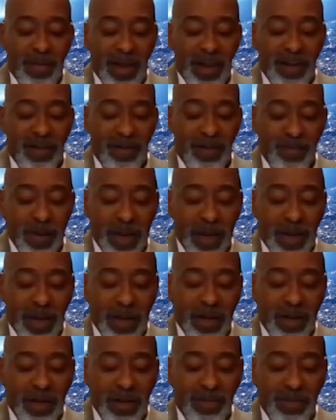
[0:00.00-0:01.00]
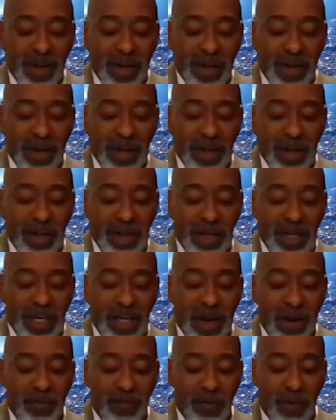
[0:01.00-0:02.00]
been speaking to me
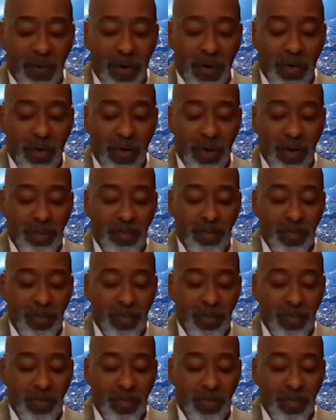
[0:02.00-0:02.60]
step forward,